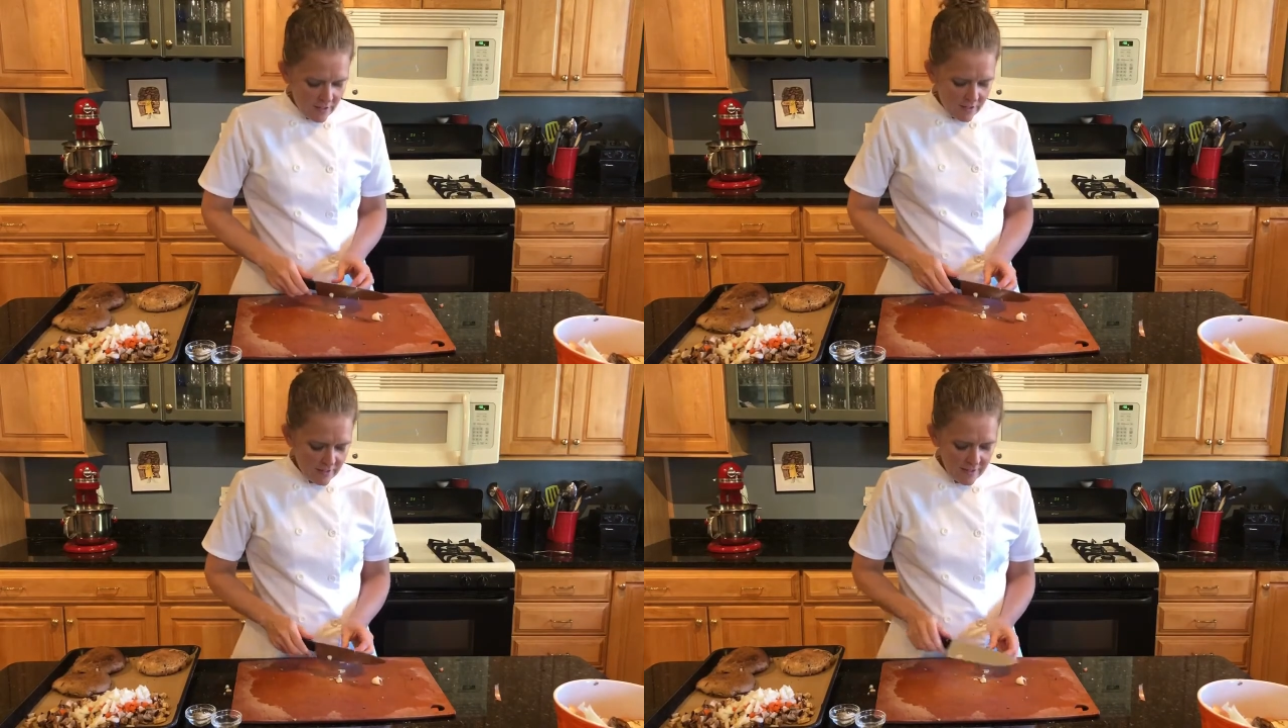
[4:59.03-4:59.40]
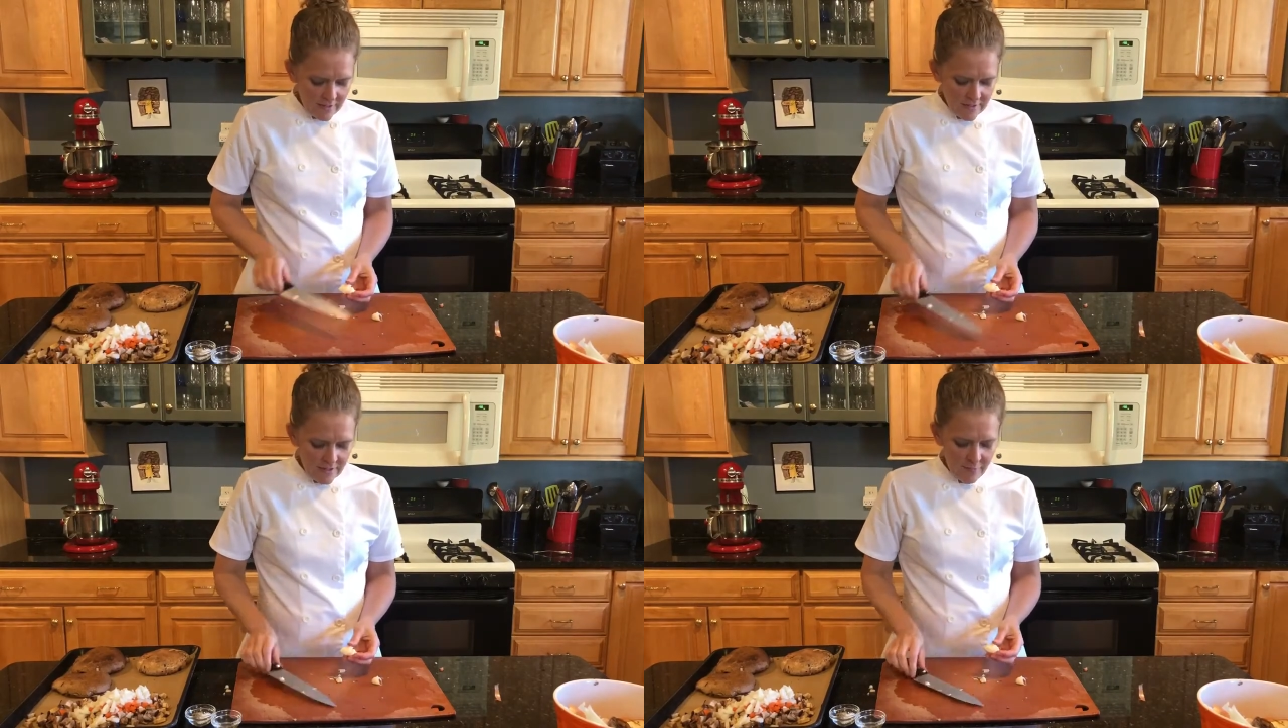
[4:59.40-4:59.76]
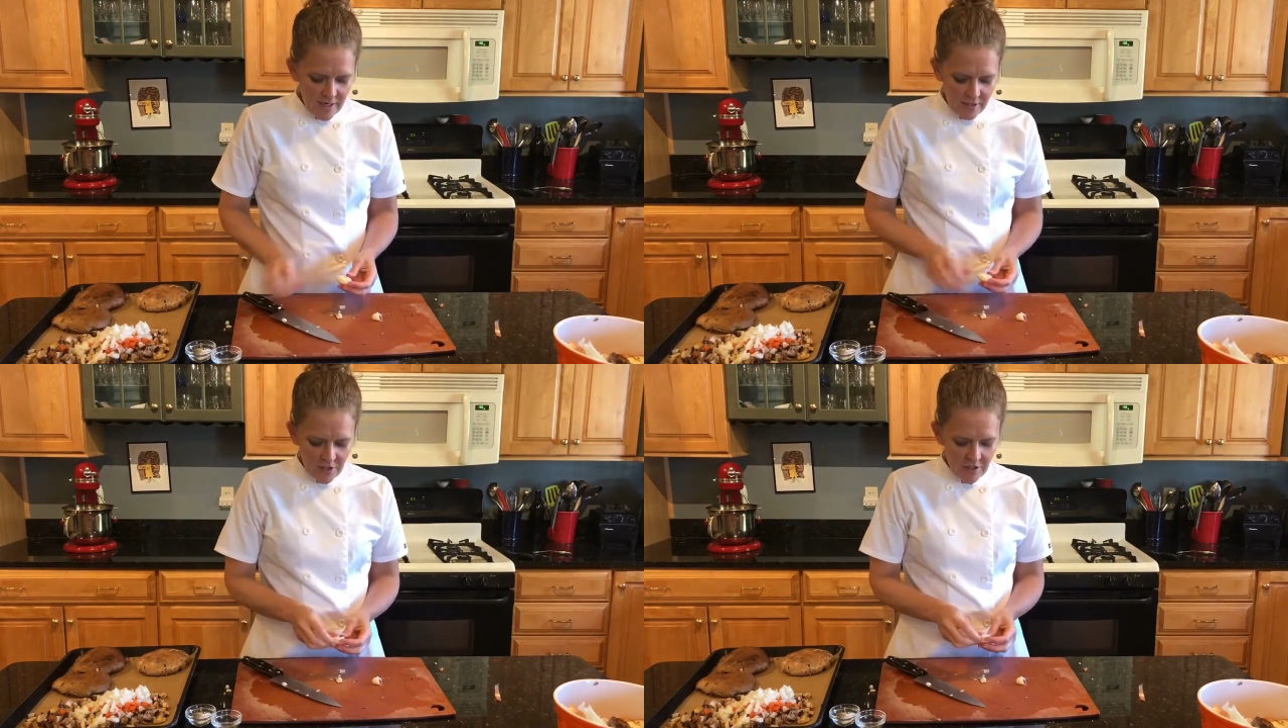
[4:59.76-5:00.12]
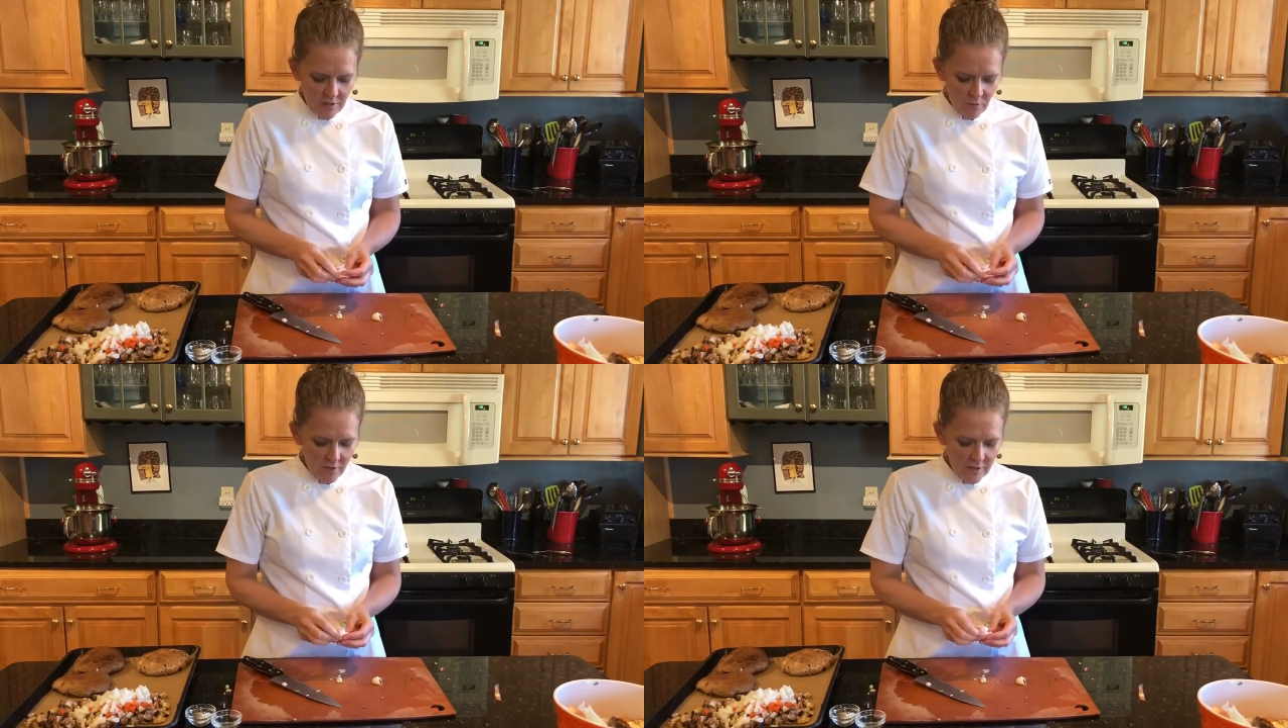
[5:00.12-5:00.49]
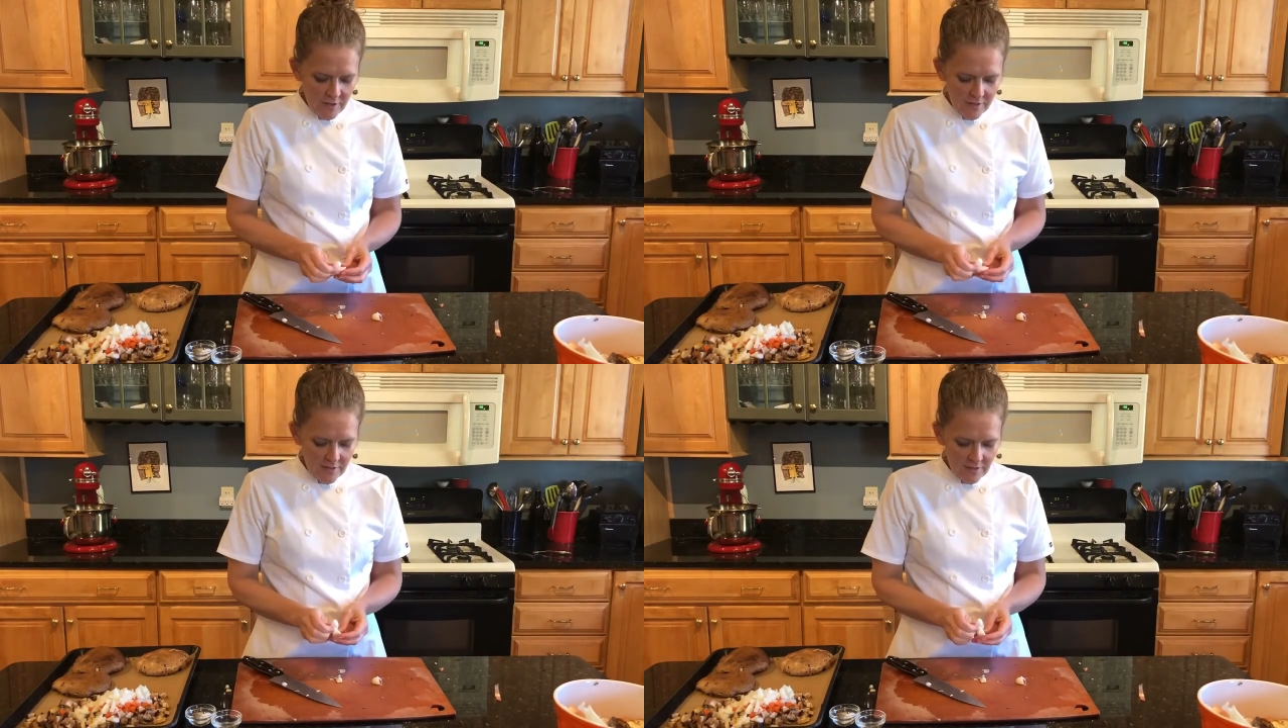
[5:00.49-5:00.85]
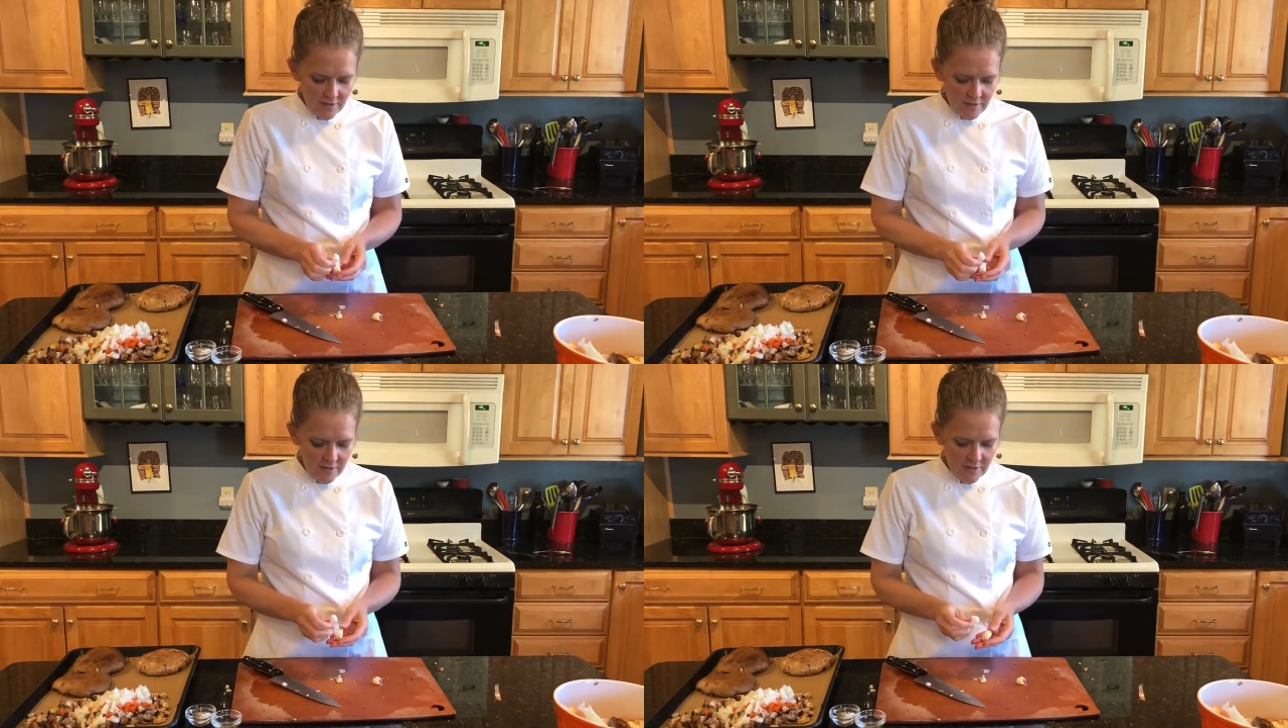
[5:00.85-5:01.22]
and kind of smash it. And what that does